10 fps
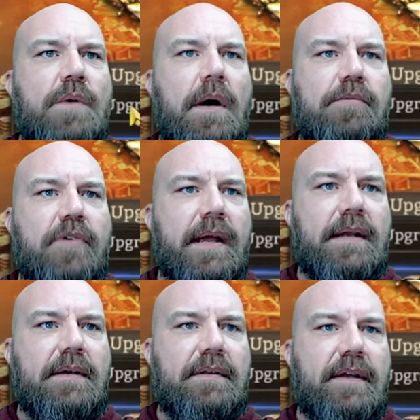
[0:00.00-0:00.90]
And as you
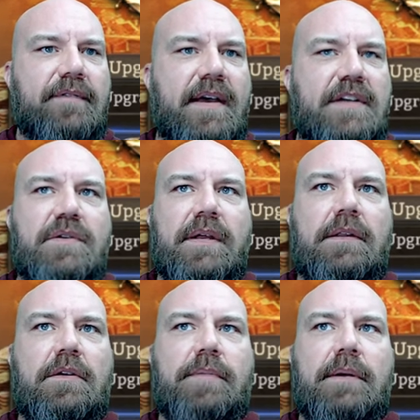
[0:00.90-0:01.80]
upgrade the
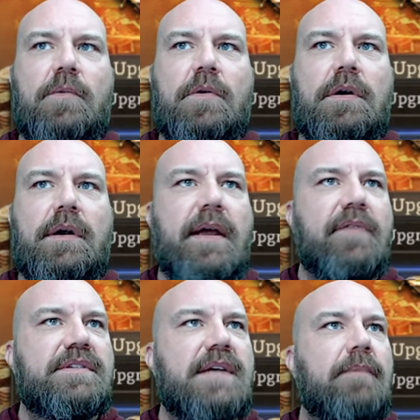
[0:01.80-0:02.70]
effects, you get a little bit
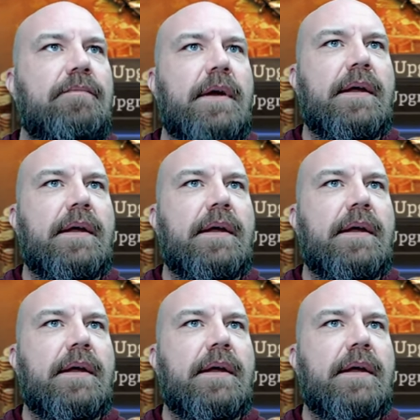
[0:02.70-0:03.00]
more every